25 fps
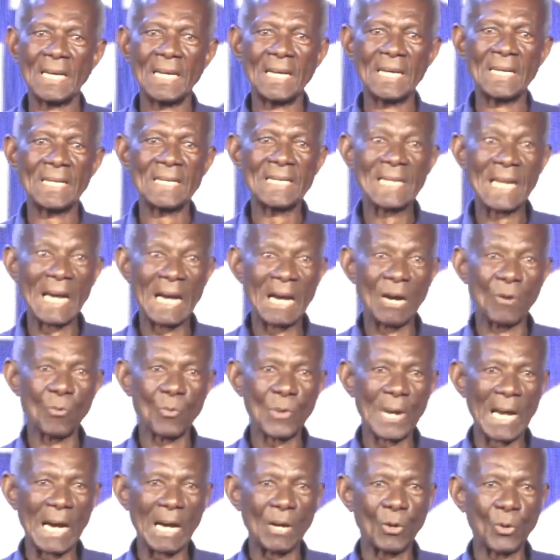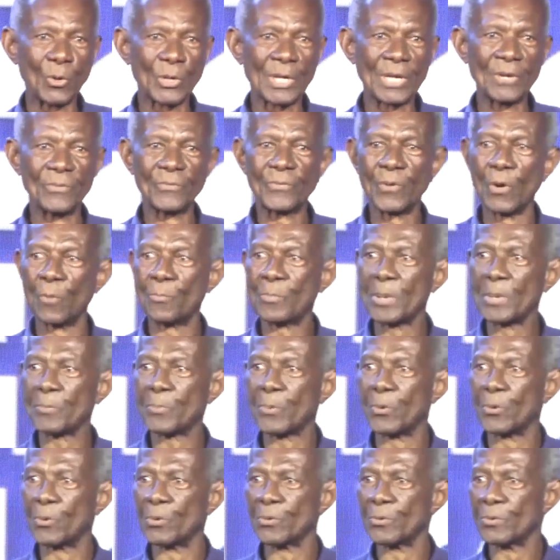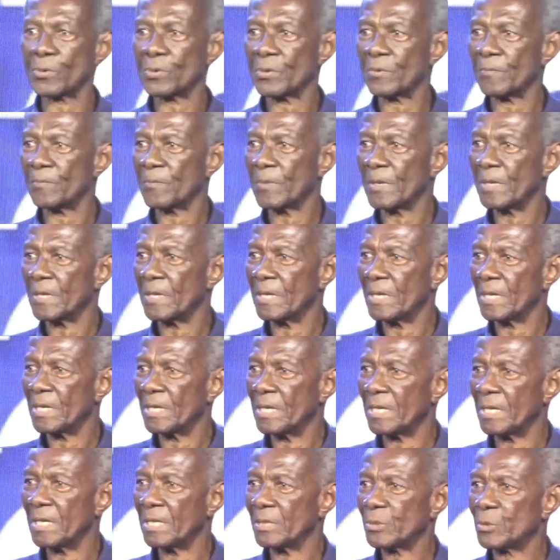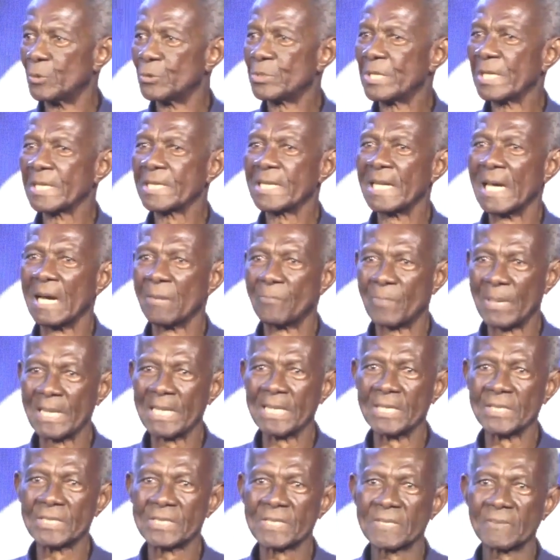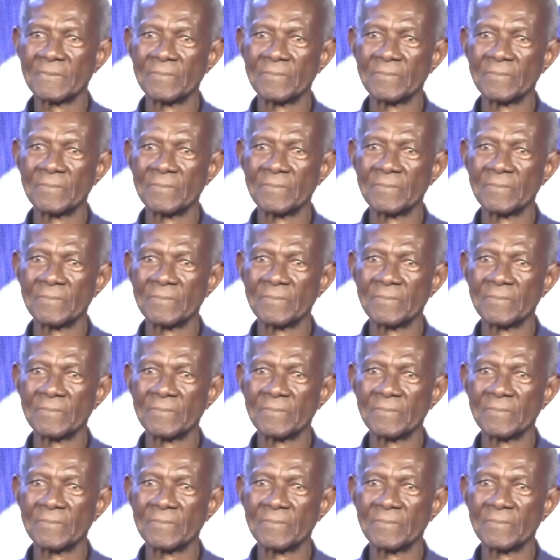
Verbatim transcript: now we are looking for people to take their place